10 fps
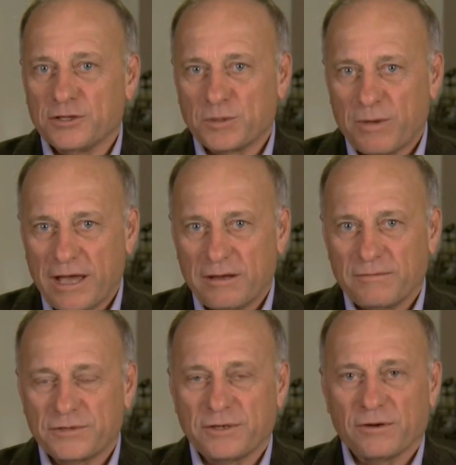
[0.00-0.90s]
in spite
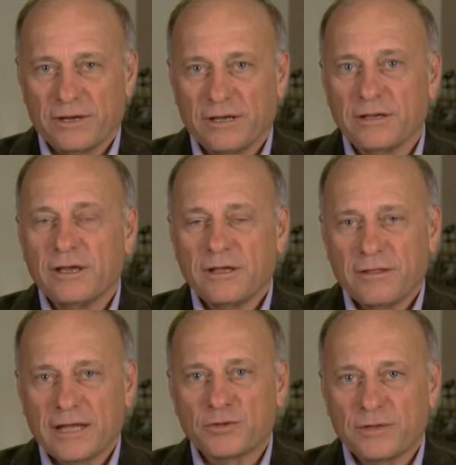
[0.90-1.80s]
of Syria,
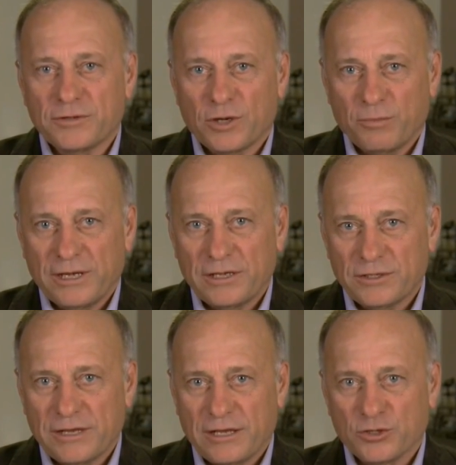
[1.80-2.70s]
that's our
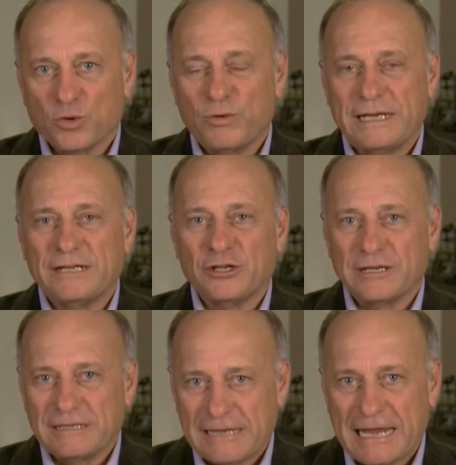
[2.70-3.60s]
biggest danger. We need to
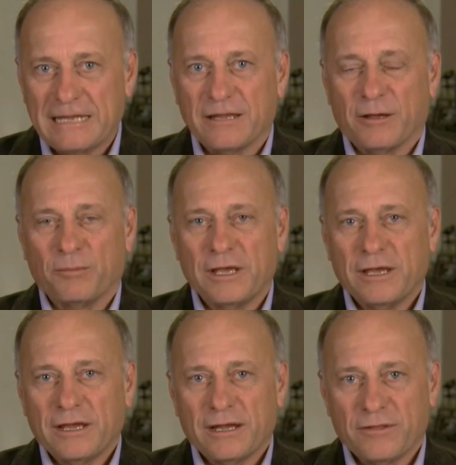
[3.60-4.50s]
contain them.
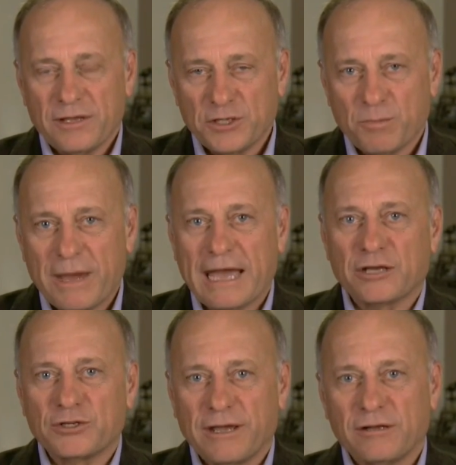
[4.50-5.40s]
And these
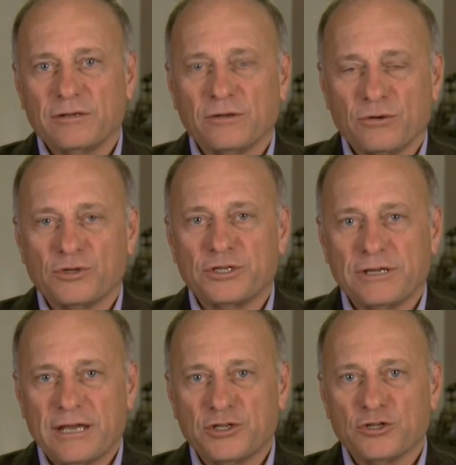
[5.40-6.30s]
back-channel
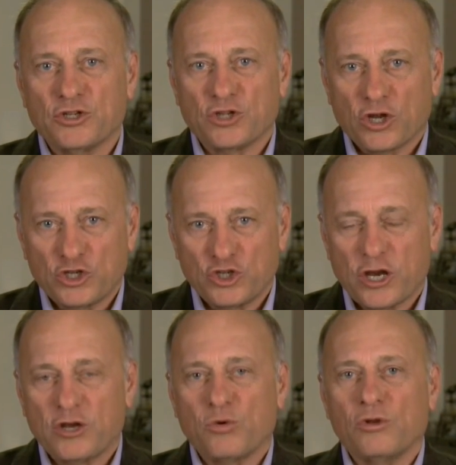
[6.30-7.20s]
negotiations
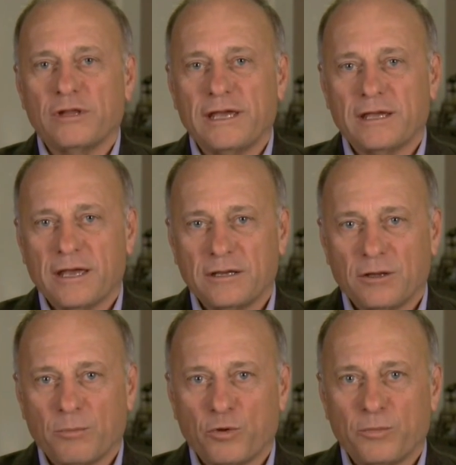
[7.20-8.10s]
generally end
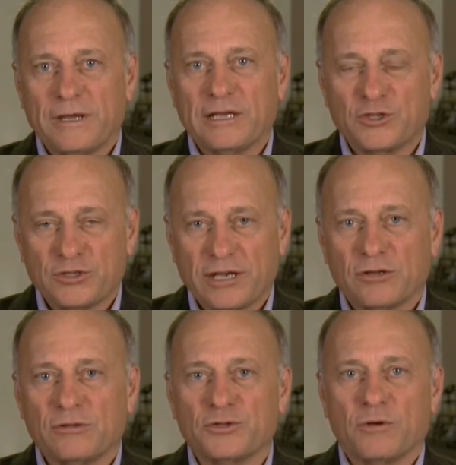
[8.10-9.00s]
up with being
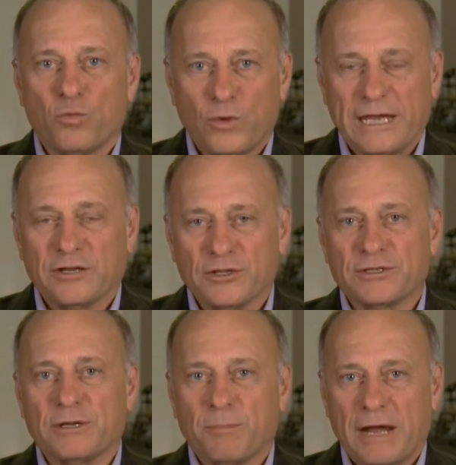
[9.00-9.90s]
signals of
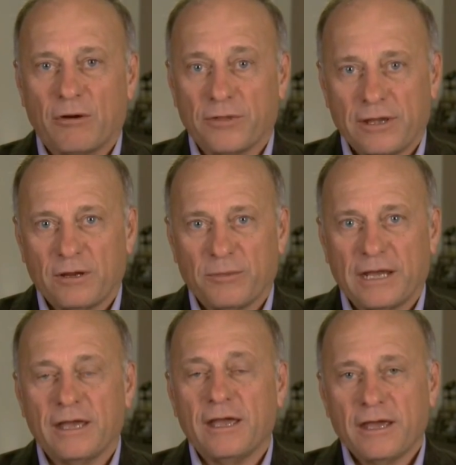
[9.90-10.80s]
weakness that empower the
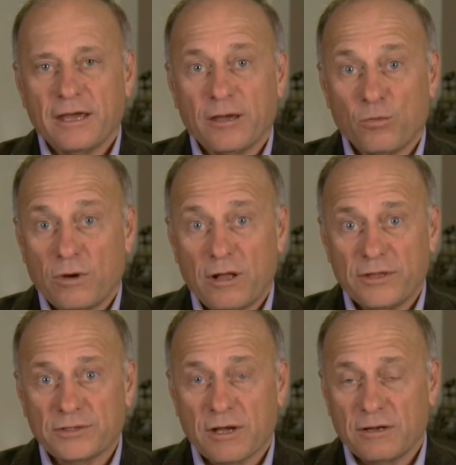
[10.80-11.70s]
enemy. And while
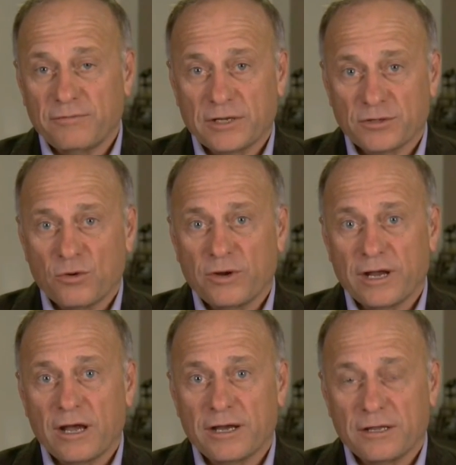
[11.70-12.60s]
this conflict's
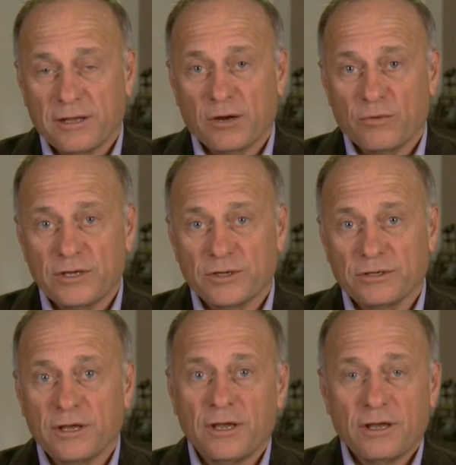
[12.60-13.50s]
going on in that
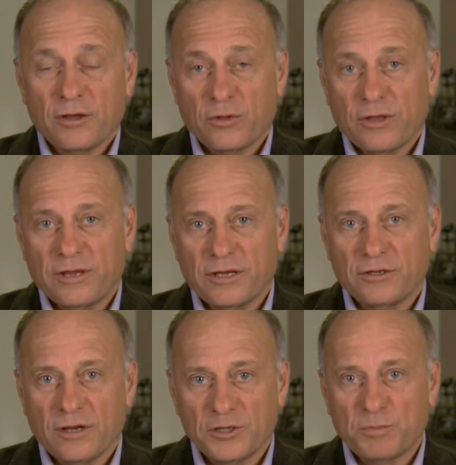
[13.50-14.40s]
region, it
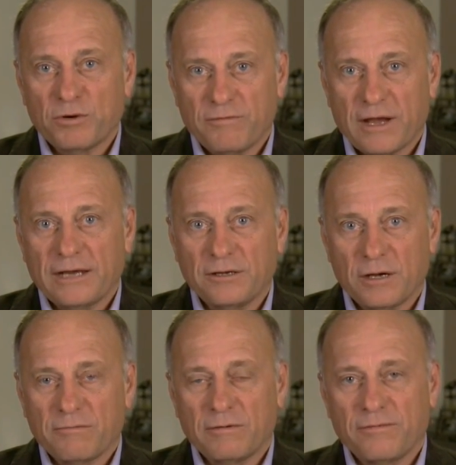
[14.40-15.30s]
does provide
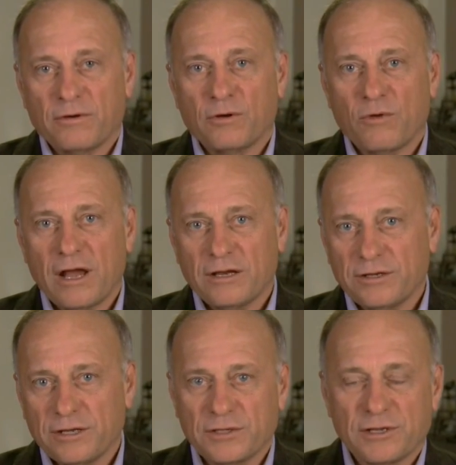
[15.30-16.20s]
cover for Iran
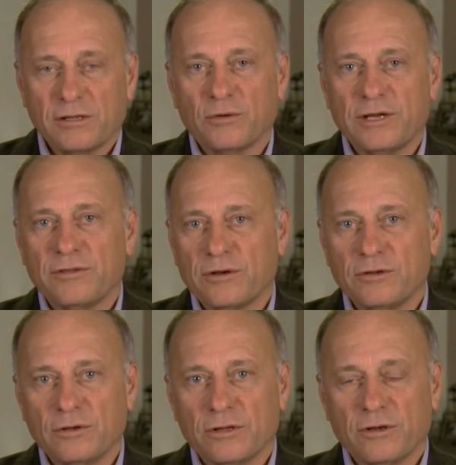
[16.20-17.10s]
to accelerate their
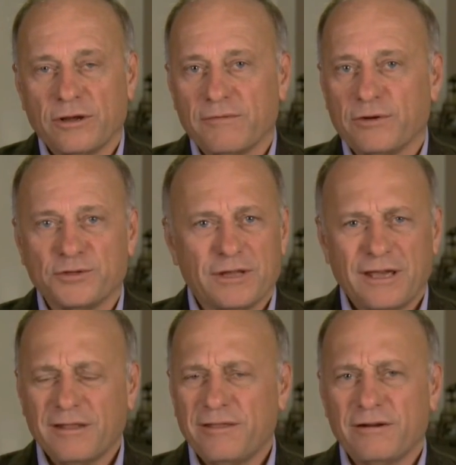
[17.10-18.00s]
nuclear efforts.
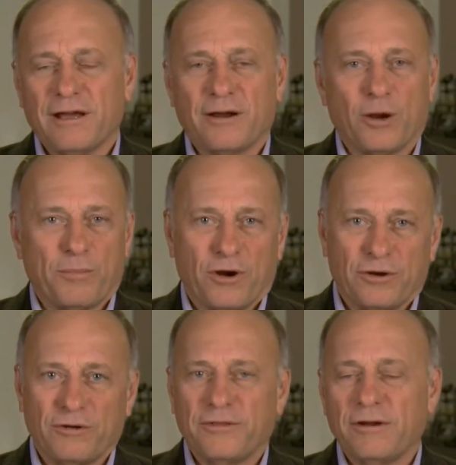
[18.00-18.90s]
They're not our
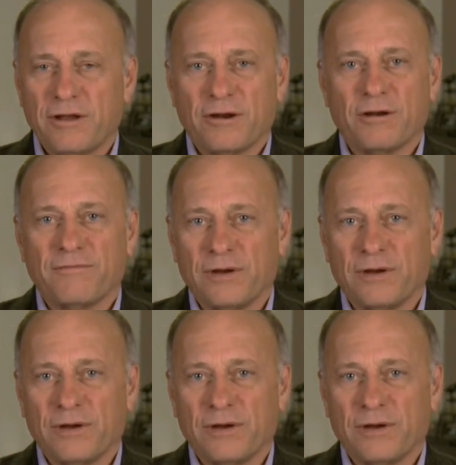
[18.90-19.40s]
partner, they're not our